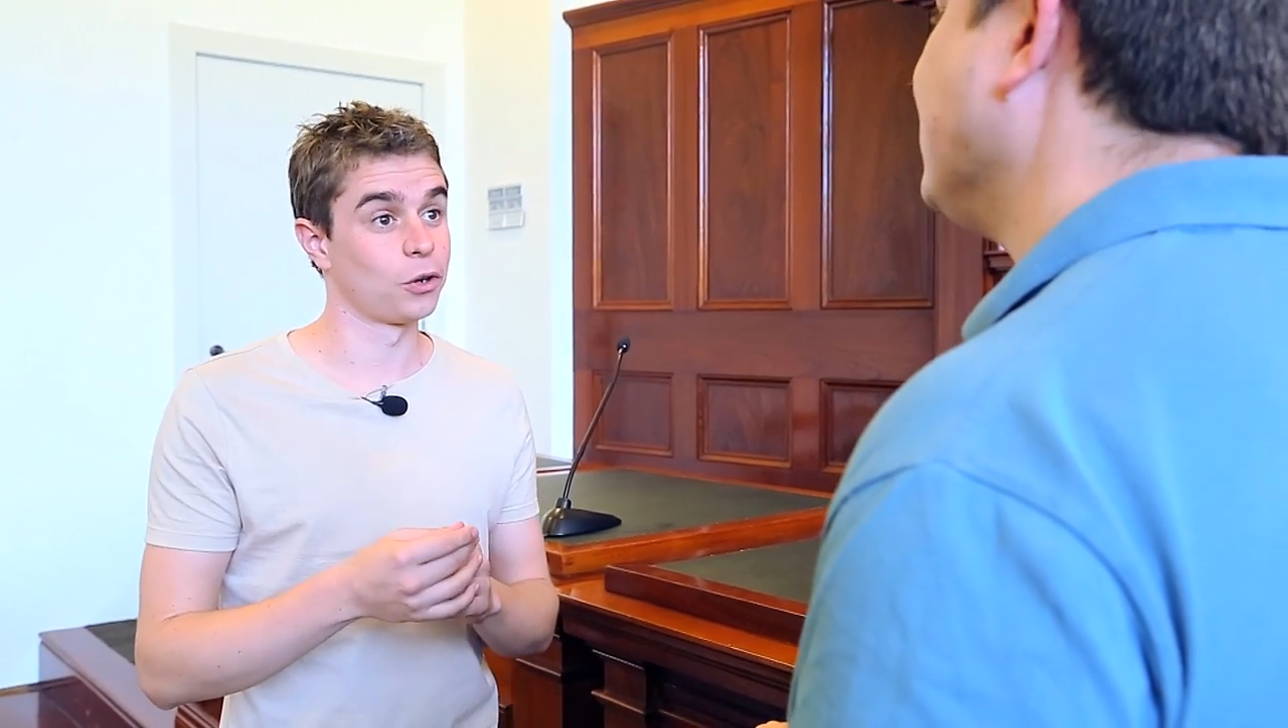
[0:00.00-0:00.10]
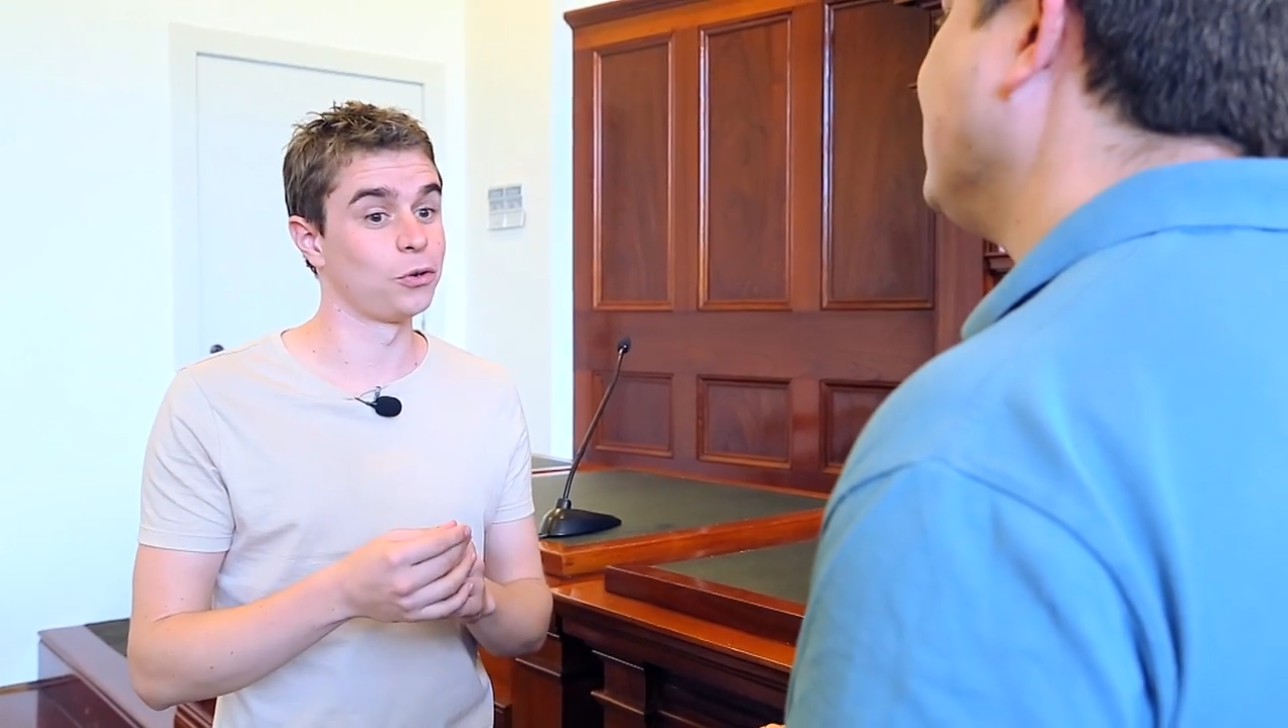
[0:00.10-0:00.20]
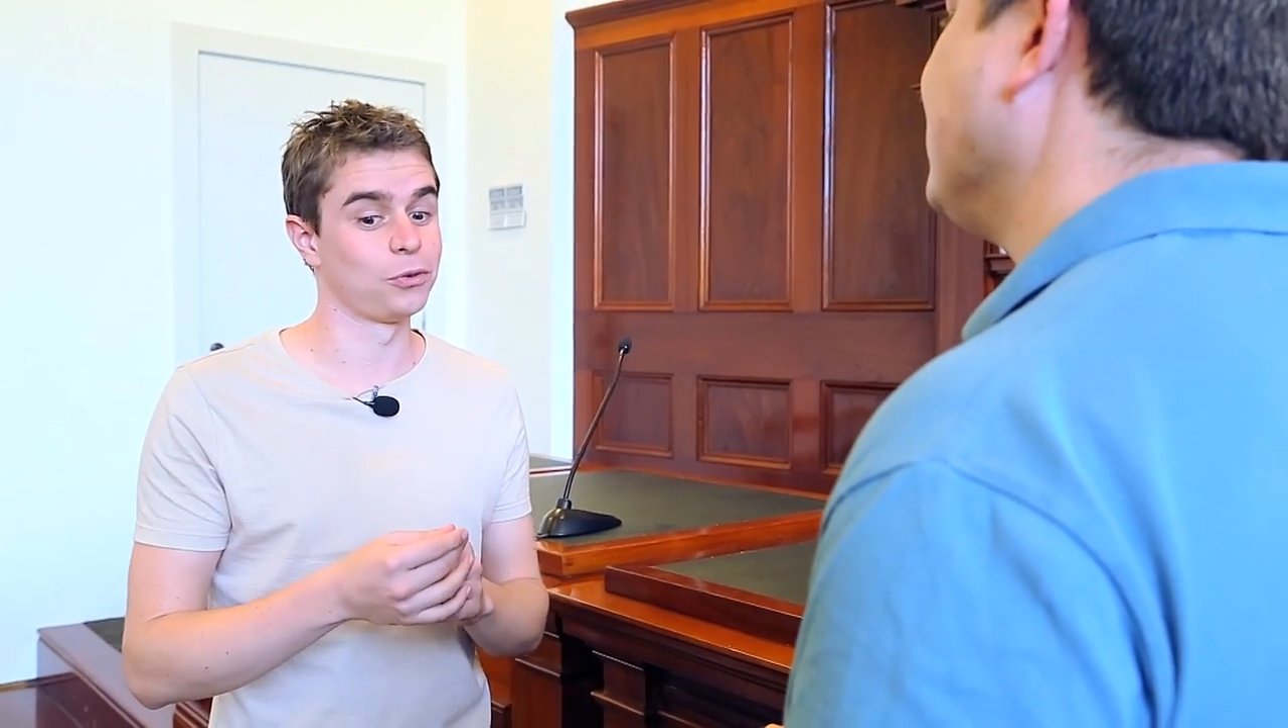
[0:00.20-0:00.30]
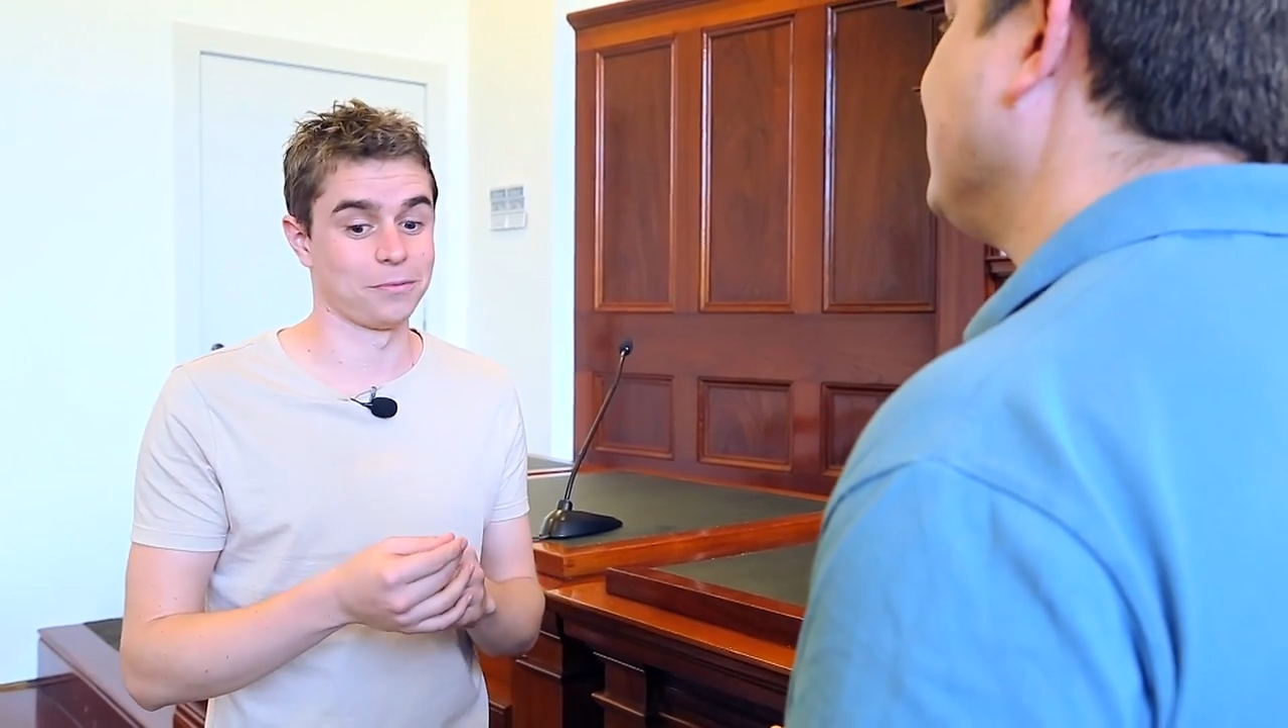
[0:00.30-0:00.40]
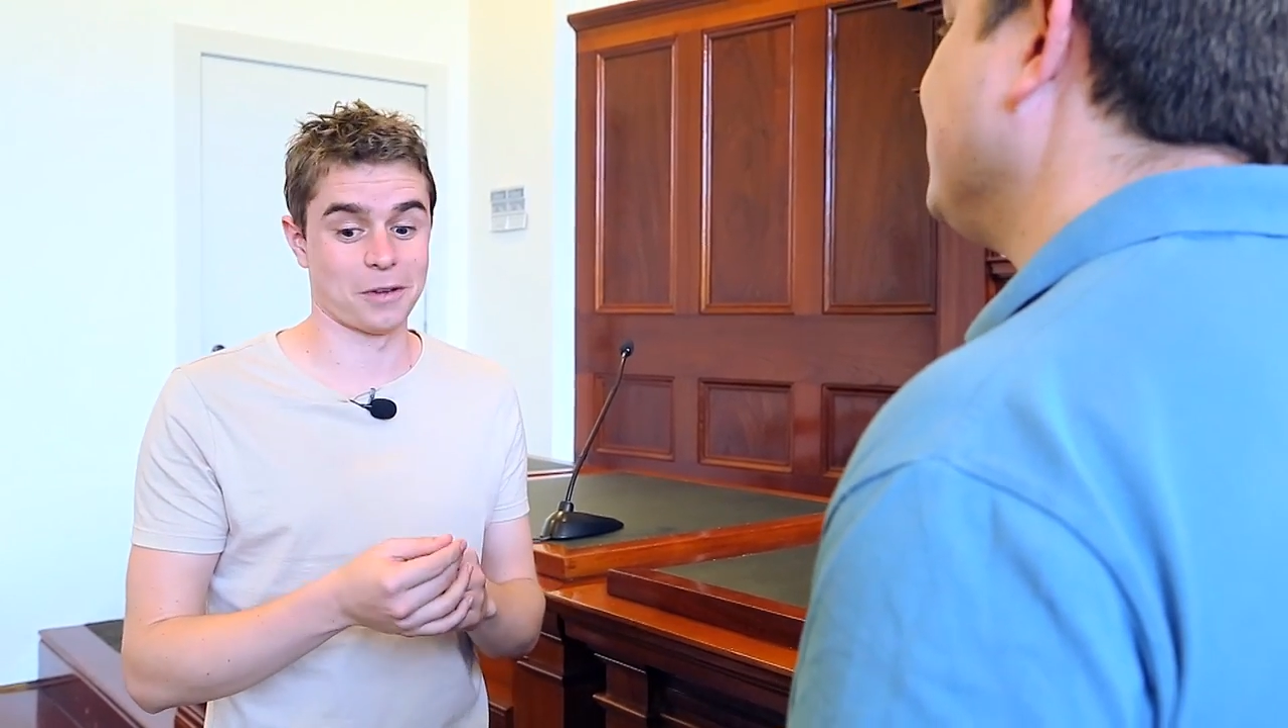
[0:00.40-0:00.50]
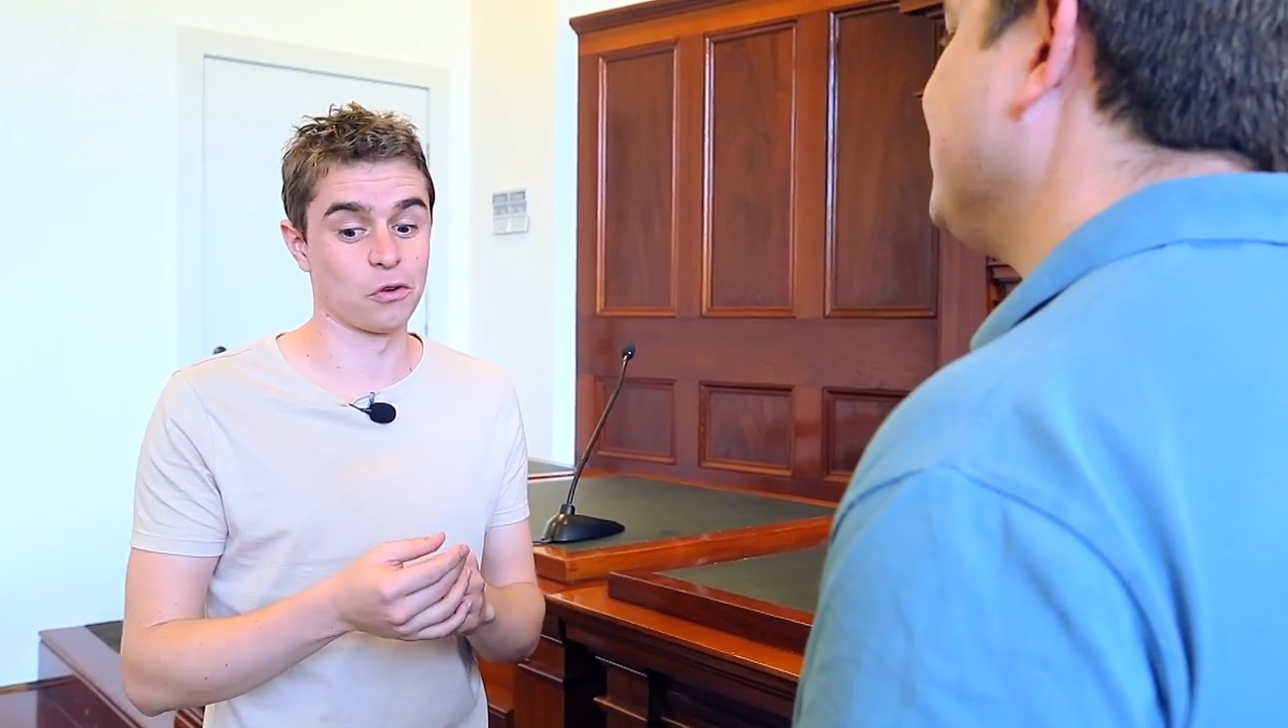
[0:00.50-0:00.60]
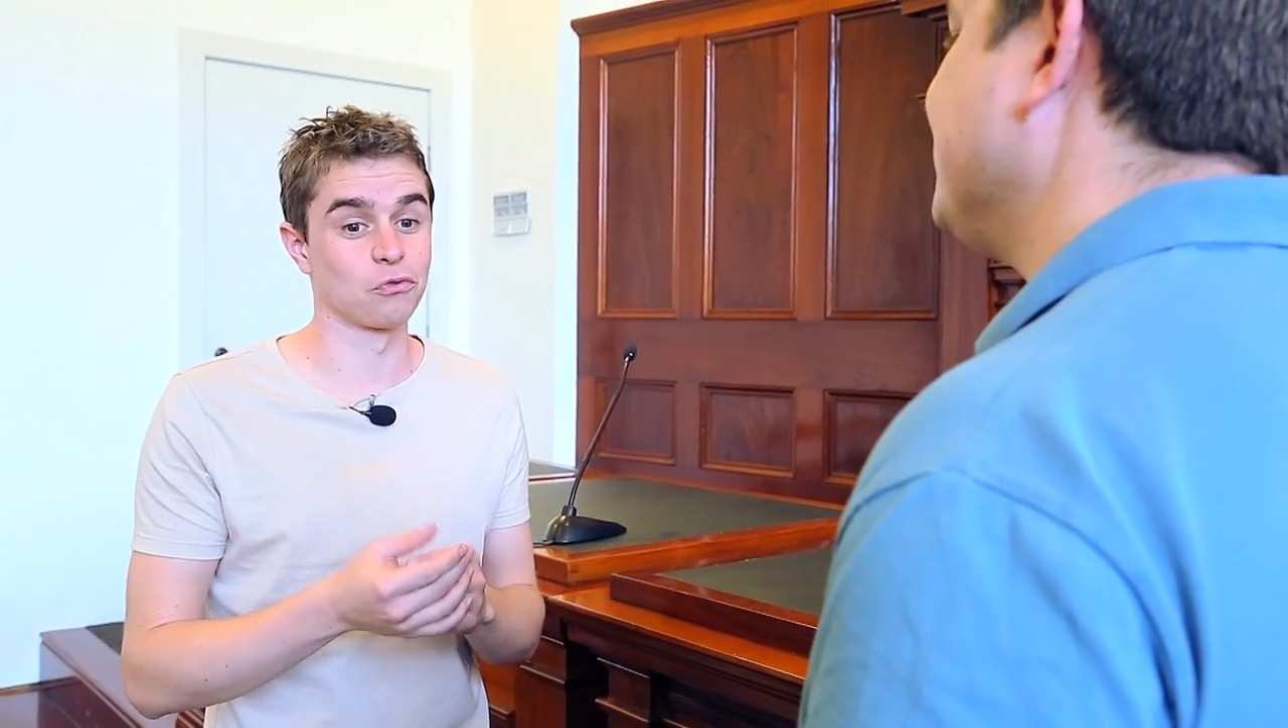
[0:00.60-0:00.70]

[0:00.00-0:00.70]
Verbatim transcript: who, who